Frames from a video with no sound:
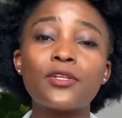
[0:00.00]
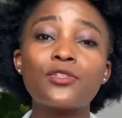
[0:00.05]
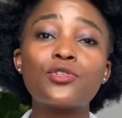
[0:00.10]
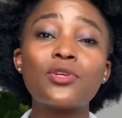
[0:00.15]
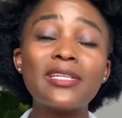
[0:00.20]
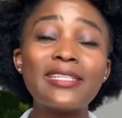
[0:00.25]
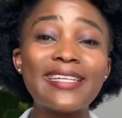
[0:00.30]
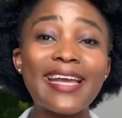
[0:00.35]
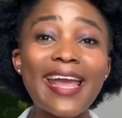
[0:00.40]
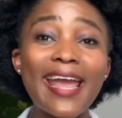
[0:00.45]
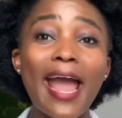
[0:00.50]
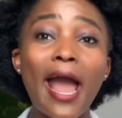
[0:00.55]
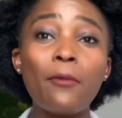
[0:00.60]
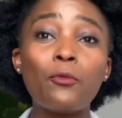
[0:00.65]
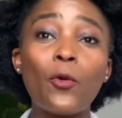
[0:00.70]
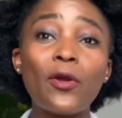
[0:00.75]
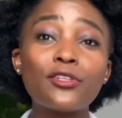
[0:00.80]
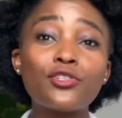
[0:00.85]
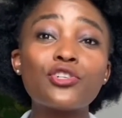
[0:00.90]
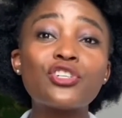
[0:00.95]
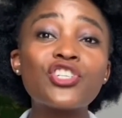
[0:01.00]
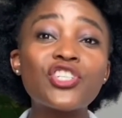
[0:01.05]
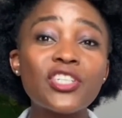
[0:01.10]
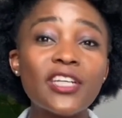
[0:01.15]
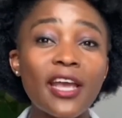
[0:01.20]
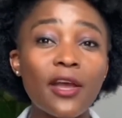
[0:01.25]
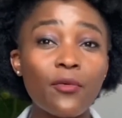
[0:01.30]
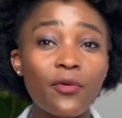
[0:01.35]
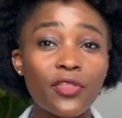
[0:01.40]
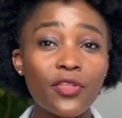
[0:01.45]
today I'm going to
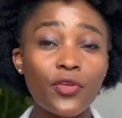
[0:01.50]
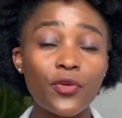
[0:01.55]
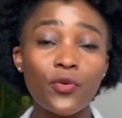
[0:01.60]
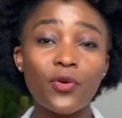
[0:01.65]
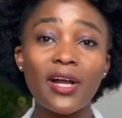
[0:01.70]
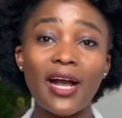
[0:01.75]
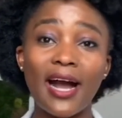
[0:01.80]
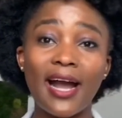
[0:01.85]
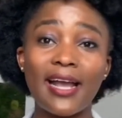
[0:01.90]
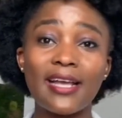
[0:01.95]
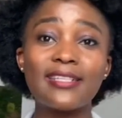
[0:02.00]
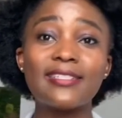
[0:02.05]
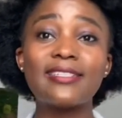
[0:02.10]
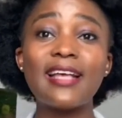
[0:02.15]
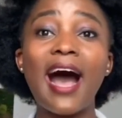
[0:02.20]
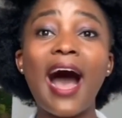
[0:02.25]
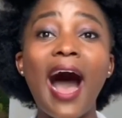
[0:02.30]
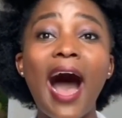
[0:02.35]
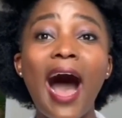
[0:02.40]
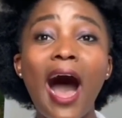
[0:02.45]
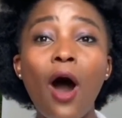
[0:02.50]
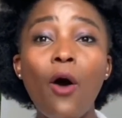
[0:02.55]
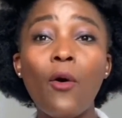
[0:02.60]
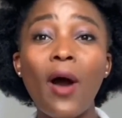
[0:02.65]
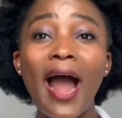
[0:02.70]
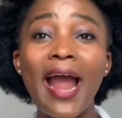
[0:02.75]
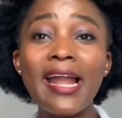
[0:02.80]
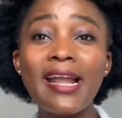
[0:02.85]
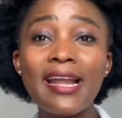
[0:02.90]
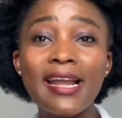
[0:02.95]
share with you guys how
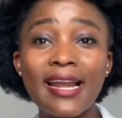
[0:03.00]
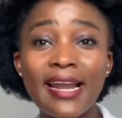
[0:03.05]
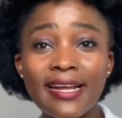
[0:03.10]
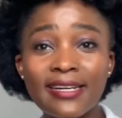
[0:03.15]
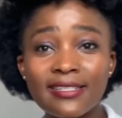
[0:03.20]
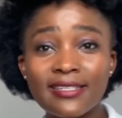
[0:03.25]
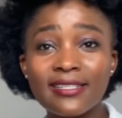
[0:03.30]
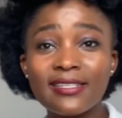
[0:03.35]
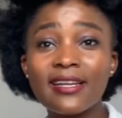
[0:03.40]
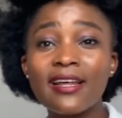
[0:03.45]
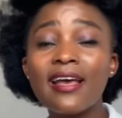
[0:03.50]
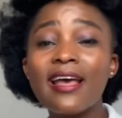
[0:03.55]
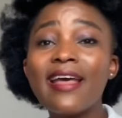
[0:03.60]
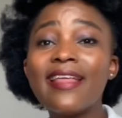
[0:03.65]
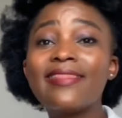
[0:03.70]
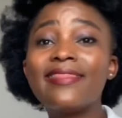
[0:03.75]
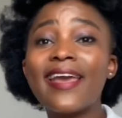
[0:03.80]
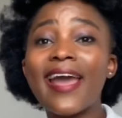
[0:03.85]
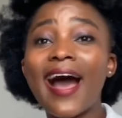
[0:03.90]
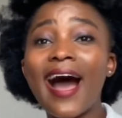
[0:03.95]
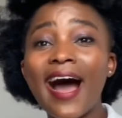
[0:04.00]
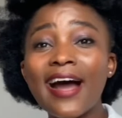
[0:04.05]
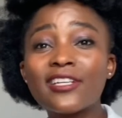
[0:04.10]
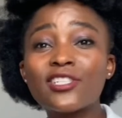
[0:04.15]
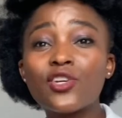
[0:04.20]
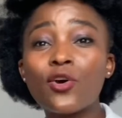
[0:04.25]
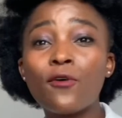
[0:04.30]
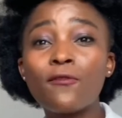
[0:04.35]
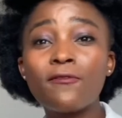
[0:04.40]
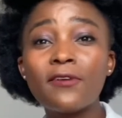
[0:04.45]
I learned the
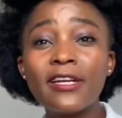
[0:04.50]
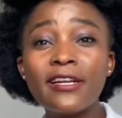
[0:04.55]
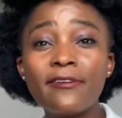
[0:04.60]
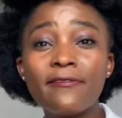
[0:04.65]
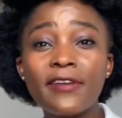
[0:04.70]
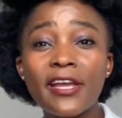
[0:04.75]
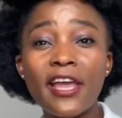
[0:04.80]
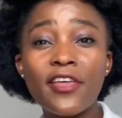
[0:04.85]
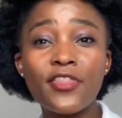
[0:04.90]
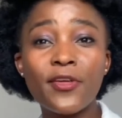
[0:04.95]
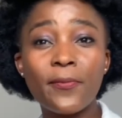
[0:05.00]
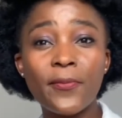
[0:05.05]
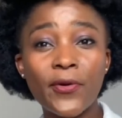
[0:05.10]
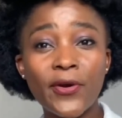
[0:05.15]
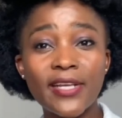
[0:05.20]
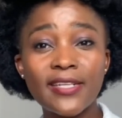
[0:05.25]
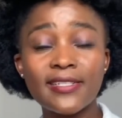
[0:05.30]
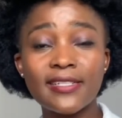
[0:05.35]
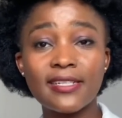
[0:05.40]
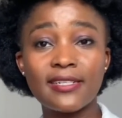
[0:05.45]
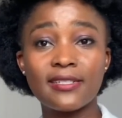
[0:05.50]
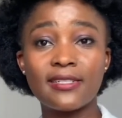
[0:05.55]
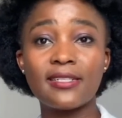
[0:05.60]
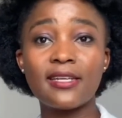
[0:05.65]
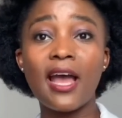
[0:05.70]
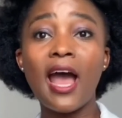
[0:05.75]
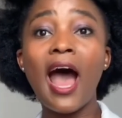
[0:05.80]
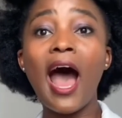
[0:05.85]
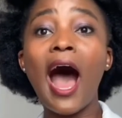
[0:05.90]
art of living in the present,